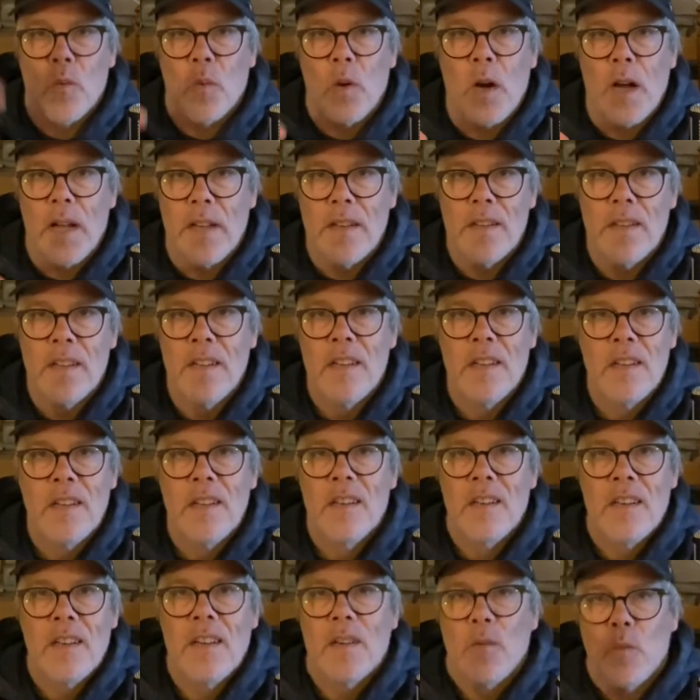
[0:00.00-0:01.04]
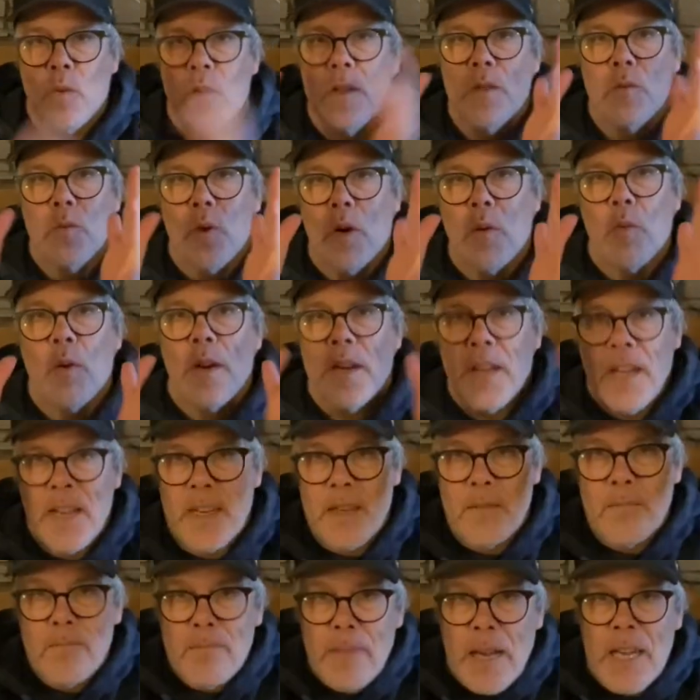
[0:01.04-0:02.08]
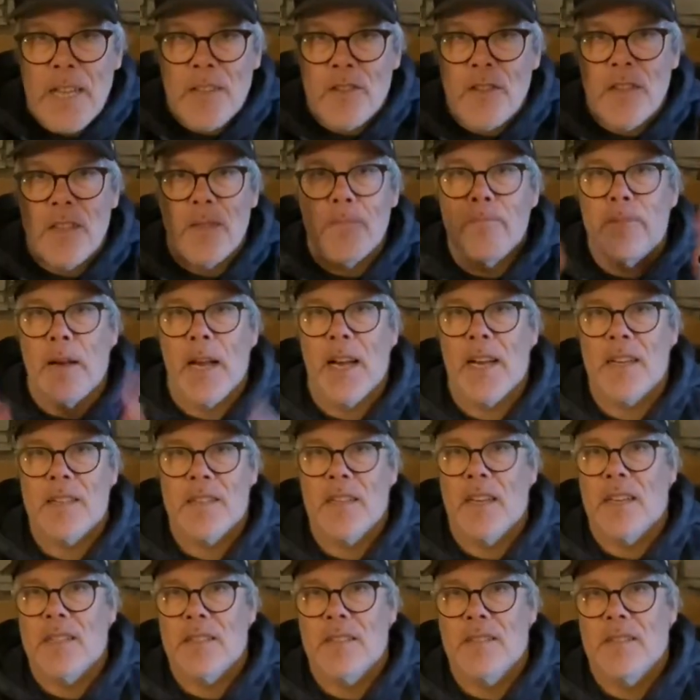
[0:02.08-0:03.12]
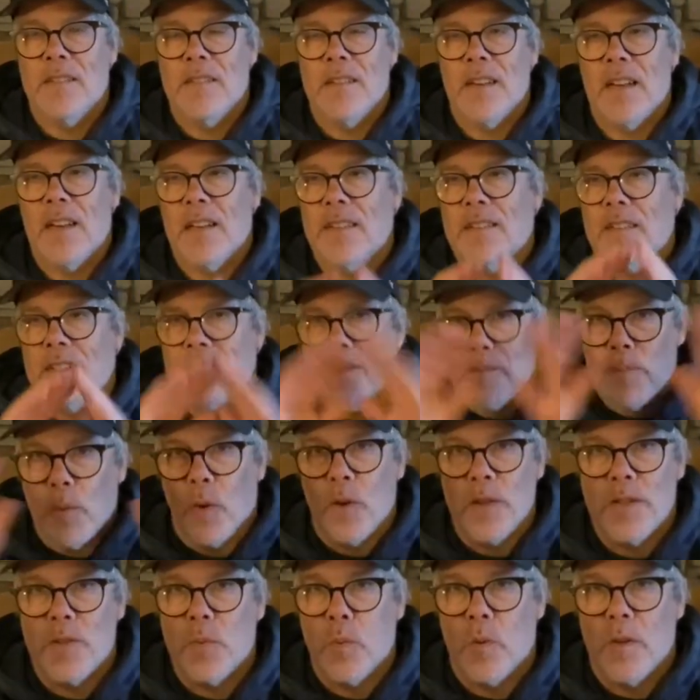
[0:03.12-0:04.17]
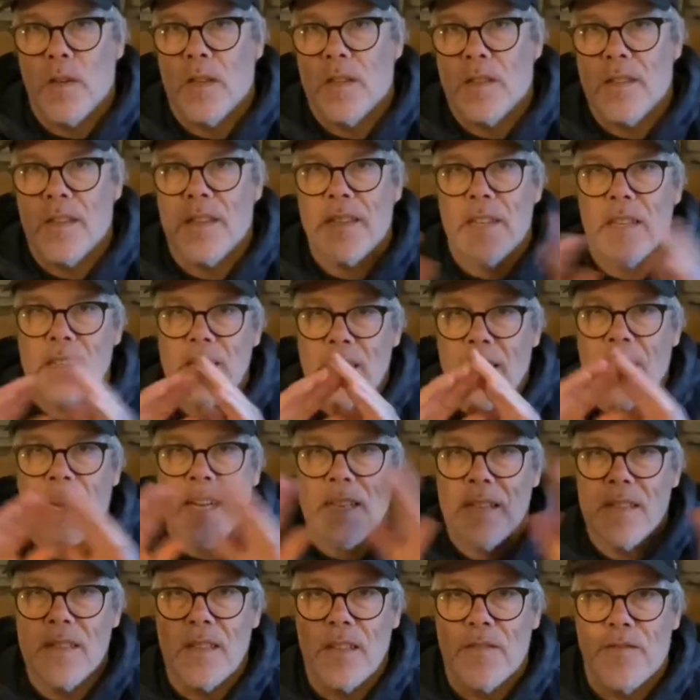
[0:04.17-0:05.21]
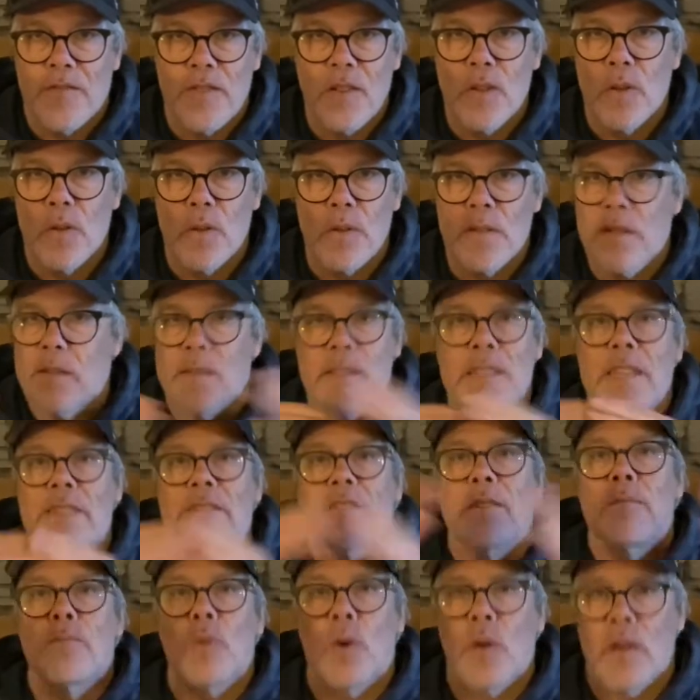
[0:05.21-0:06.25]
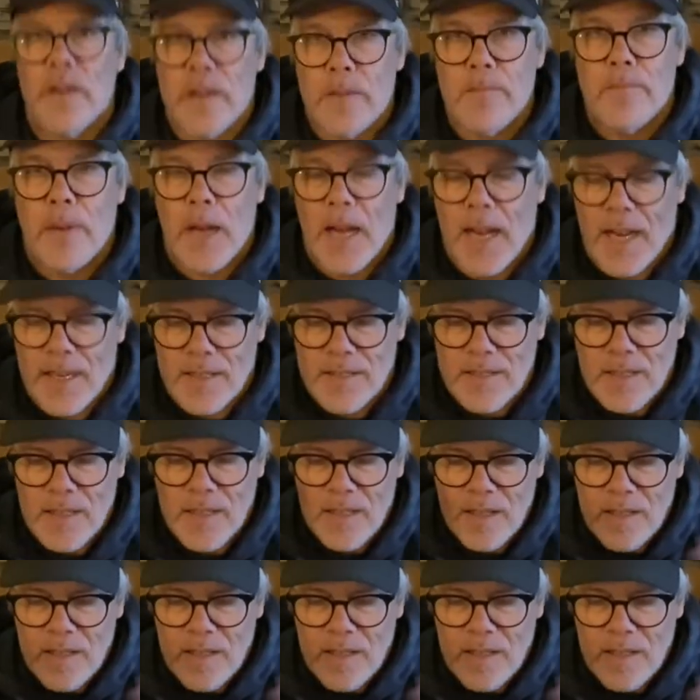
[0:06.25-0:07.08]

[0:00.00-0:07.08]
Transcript: I. And World War I had a major impact on the sports world. And then you add in the flu and there's even more impact.